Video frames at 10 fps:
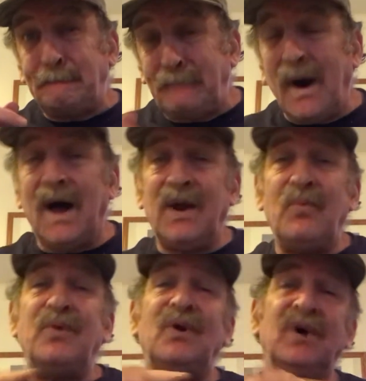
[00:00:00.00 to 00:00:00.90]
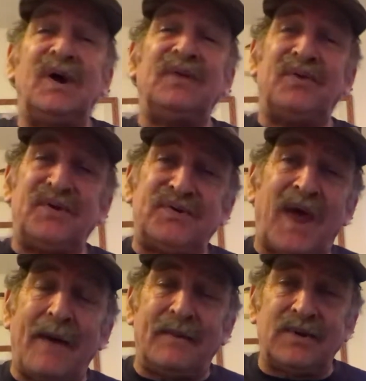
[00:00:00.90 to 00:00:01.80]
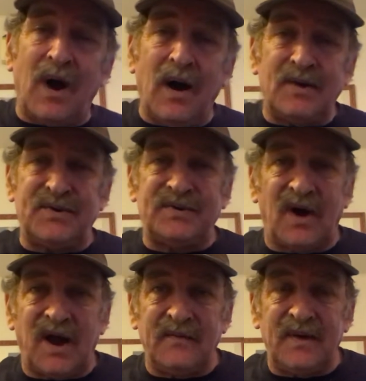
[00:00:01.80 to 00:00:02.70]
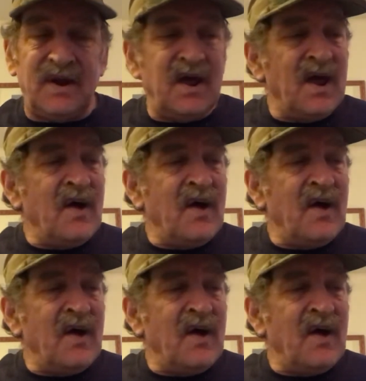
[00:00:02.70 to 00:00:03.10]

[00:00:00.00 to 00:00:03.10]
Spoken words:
But when you look at the sabotage side of it,